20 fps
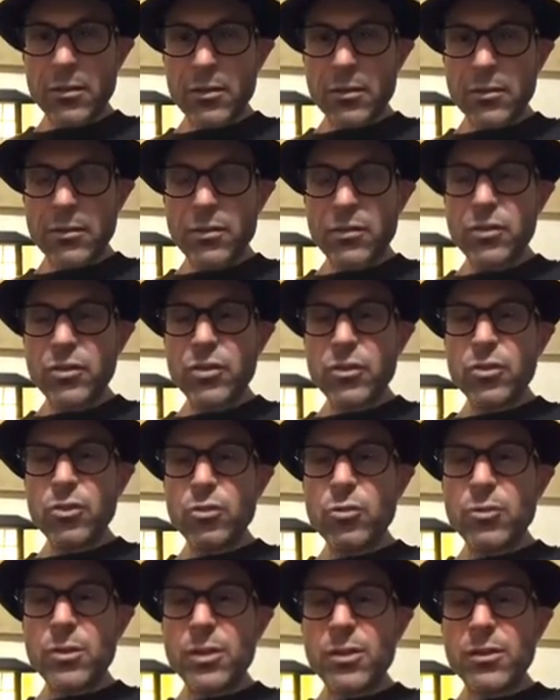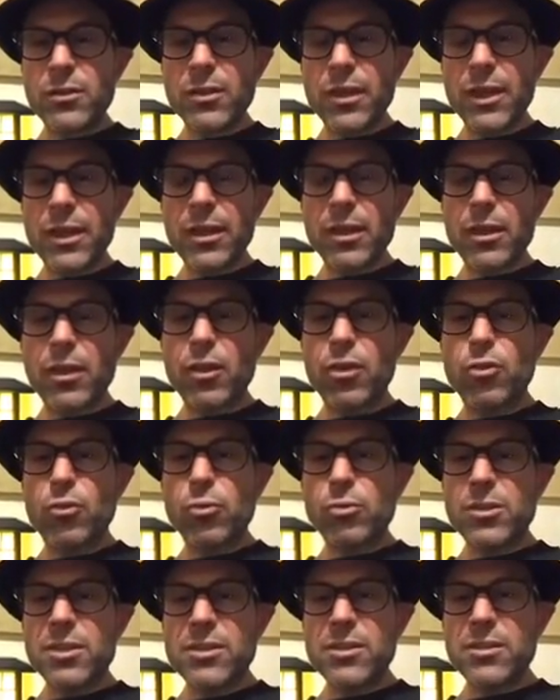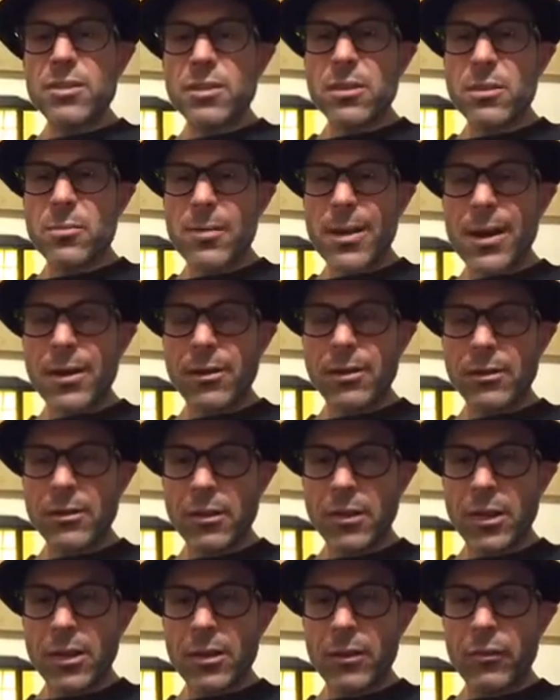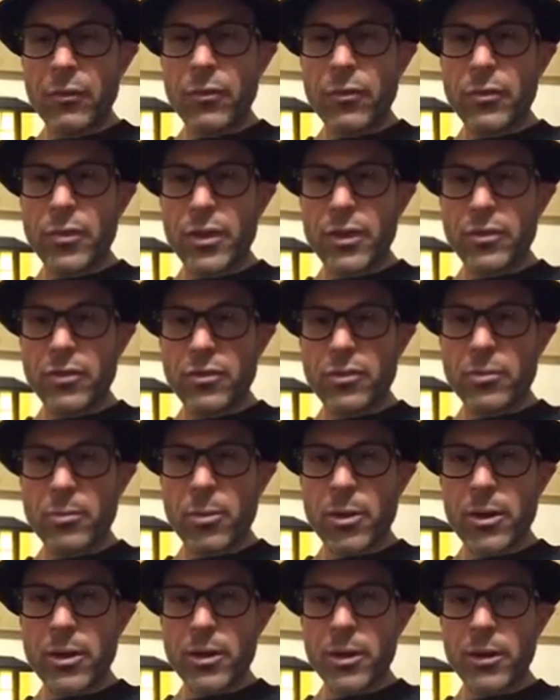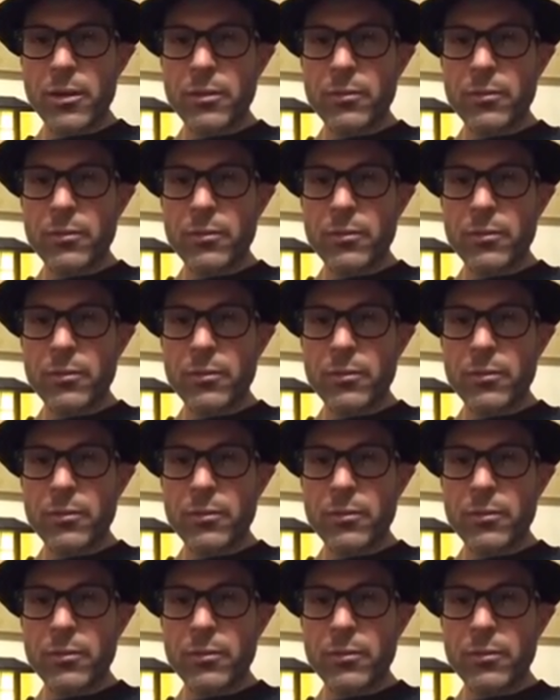to do, is like increase the amount of love that you're spreading.